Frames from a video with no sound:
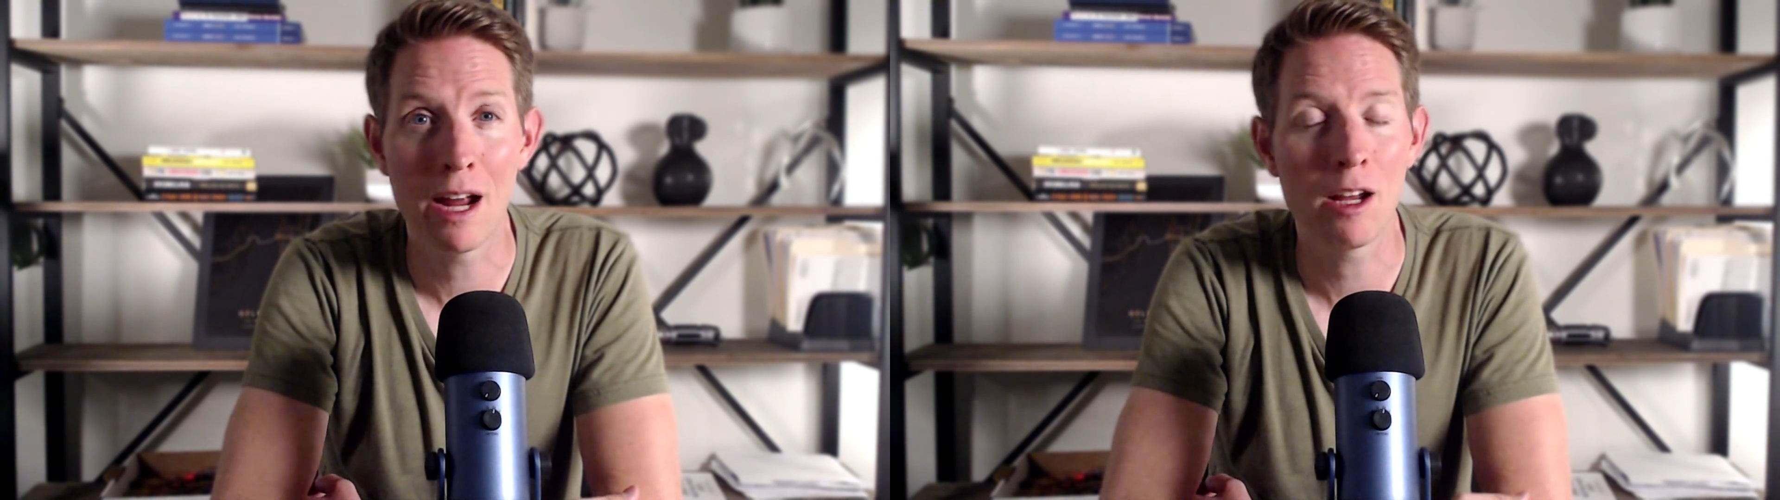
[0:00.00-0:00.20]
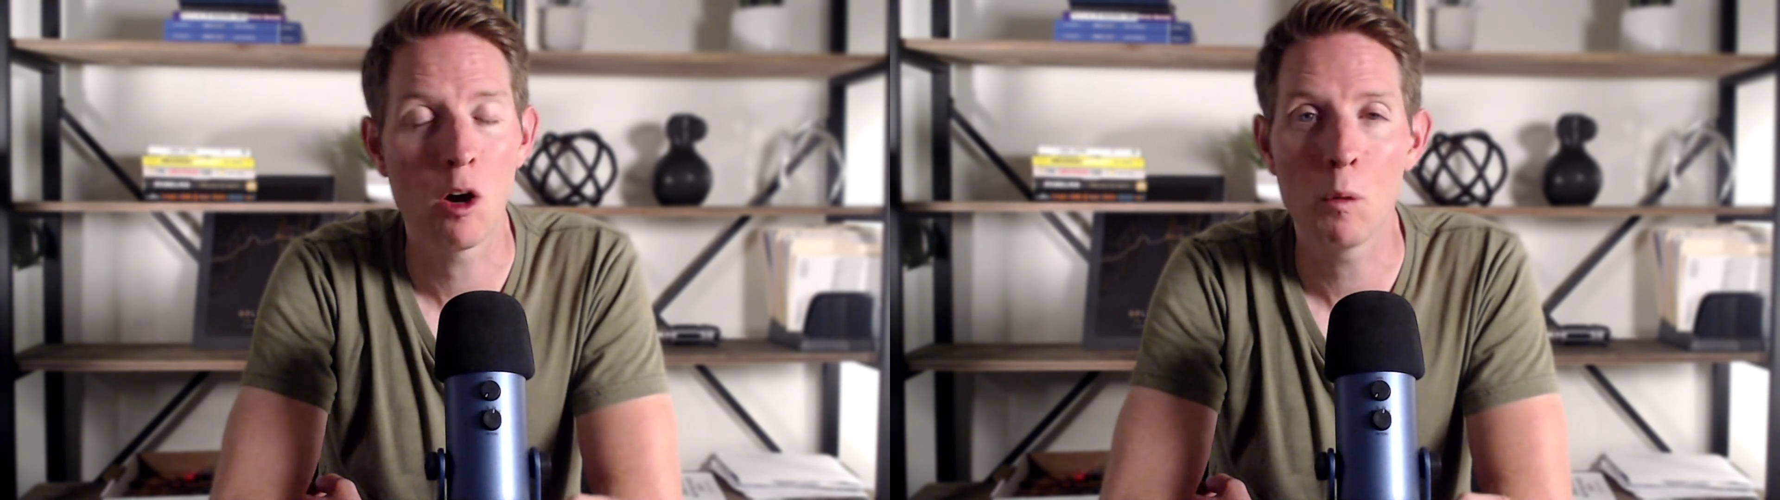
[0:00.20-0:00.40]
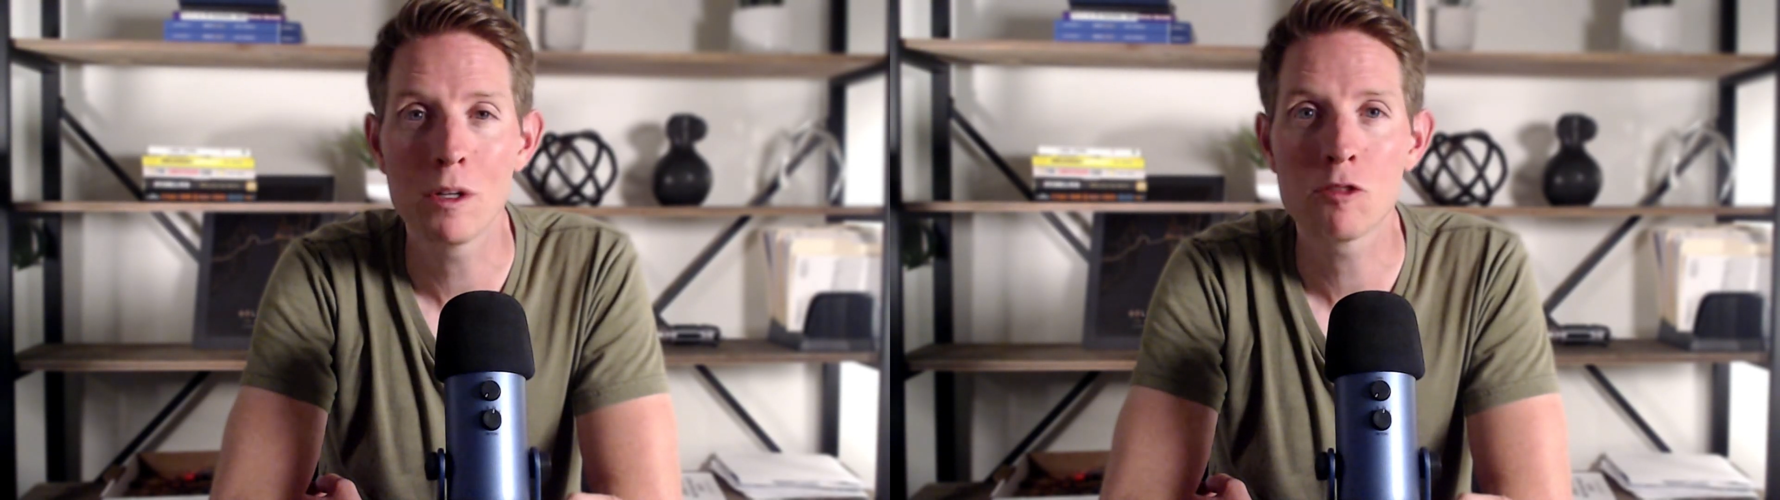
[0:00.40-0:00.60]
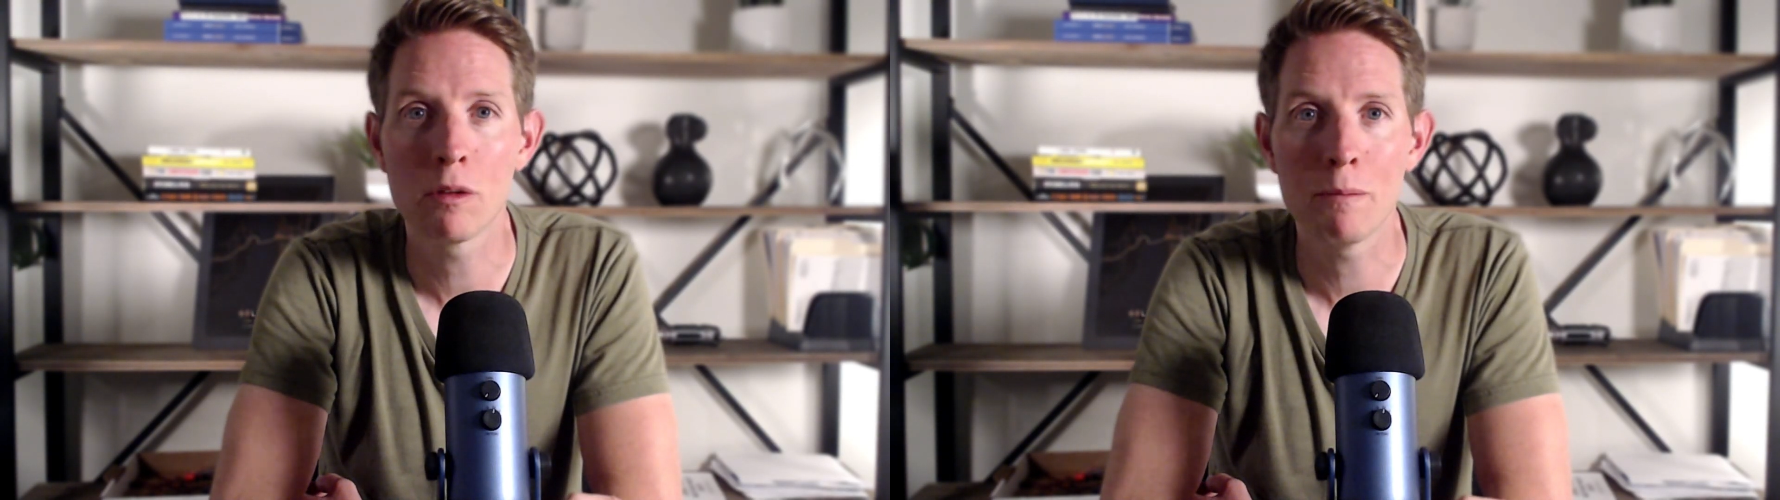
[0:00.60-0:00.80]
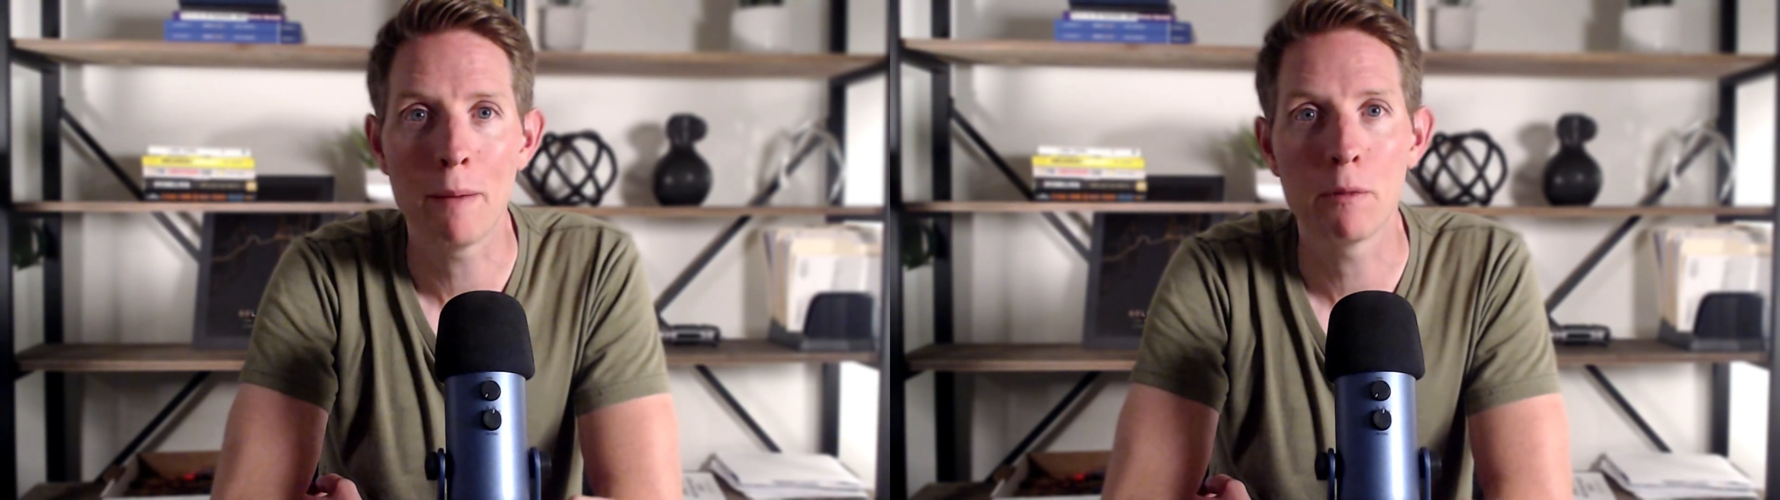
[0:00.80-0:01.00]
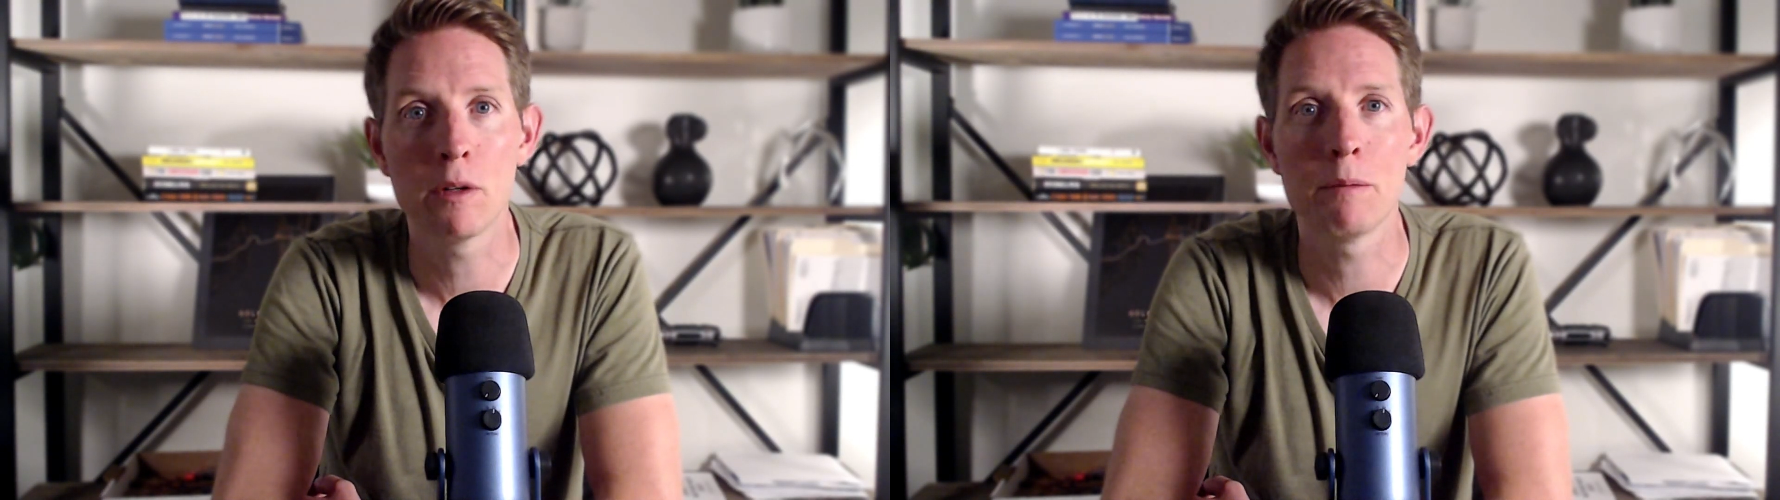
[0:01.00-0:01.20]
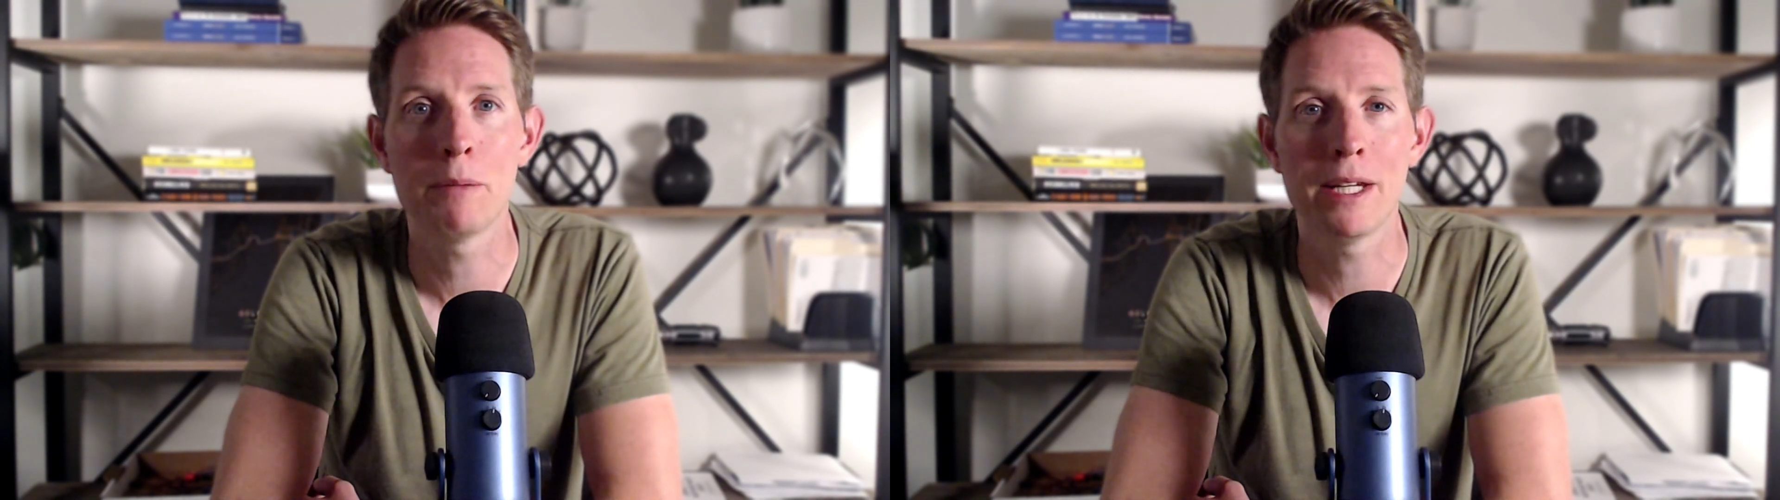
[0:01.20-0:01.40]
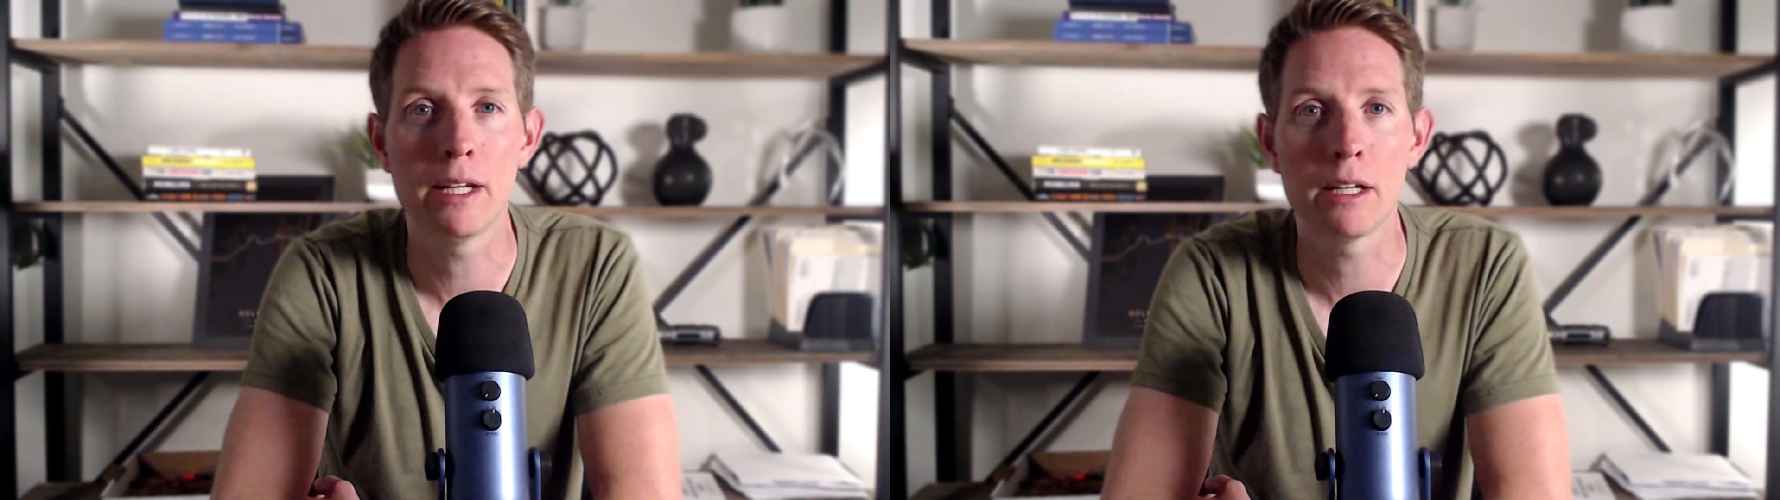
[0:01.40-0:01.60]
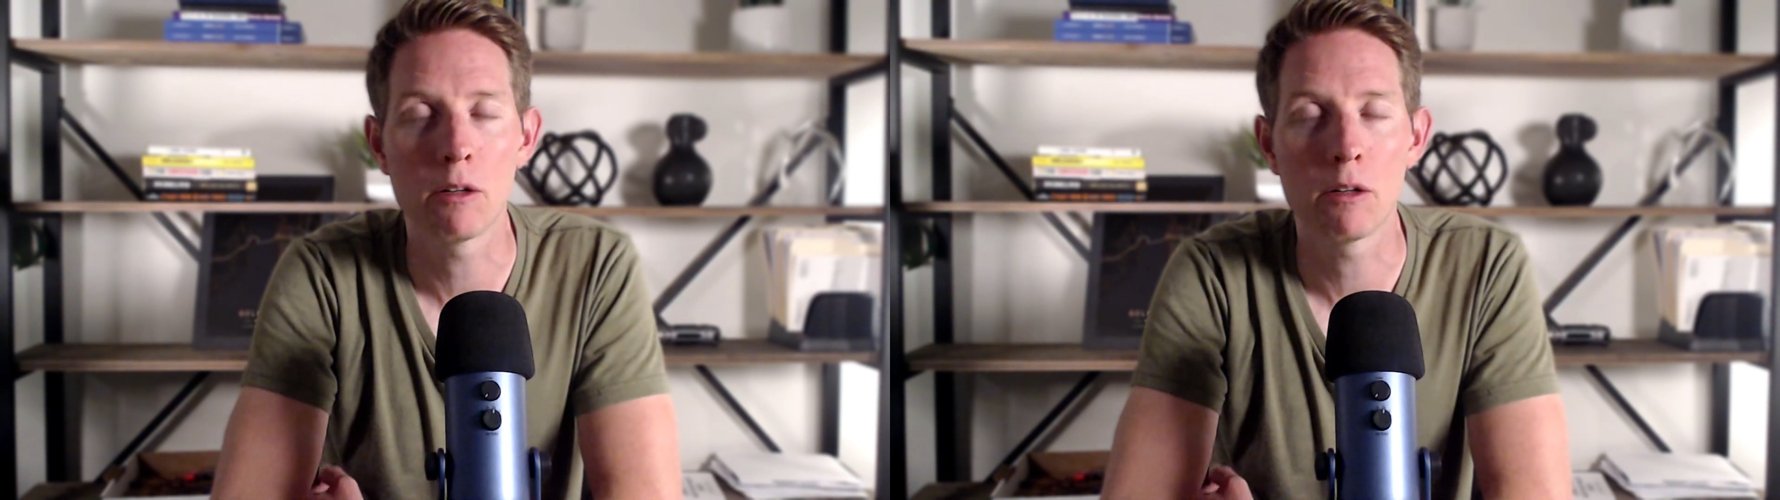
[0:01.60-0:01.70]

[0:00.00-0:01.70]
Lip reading: I always remember it being